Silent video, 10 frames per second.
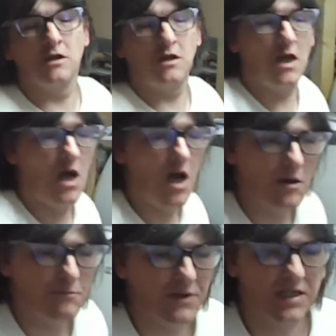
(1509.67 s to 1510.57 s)

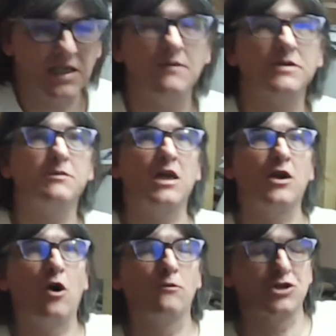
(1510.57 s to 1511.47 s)
but it gives me an
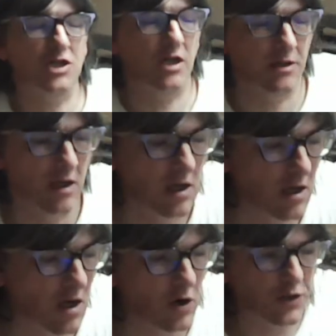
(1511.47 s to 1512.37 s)
option.
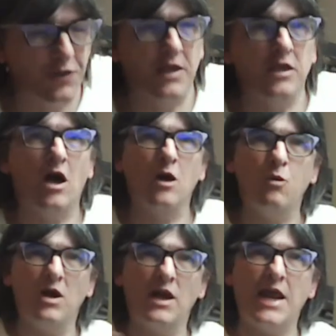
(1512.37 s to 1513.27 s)
I think I
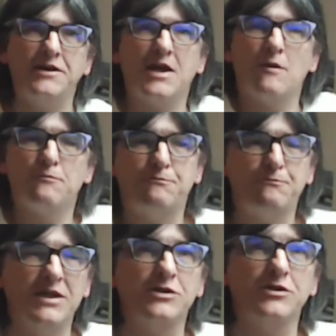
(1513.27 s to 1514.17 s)
will end up
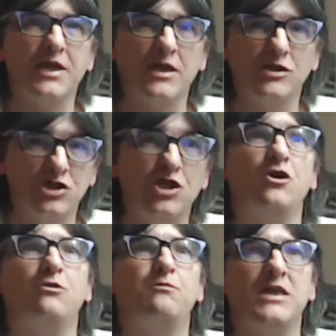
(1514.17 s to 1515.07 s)
building
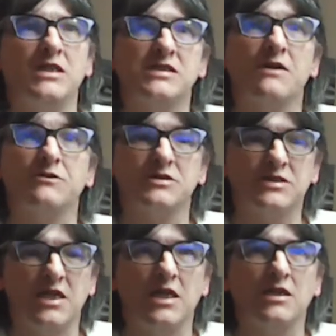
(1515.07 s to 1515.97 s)
two
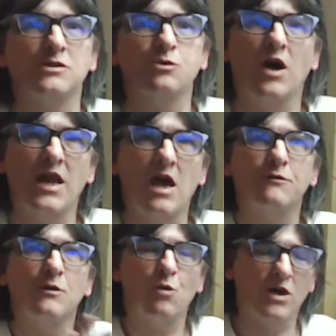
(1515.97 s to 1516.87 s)
B17s, one
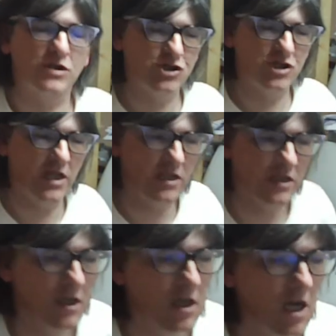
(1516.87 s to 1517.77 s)
F and one G,
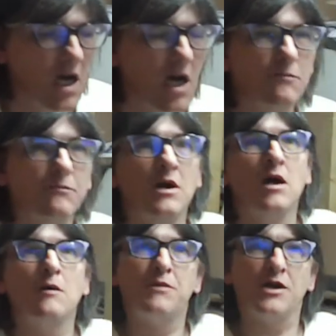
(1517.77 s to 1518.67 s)

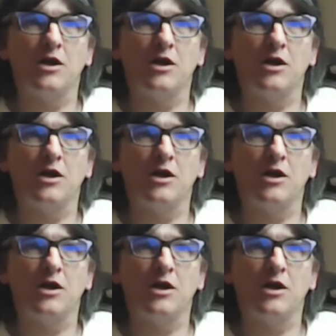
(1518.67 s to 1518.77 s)
but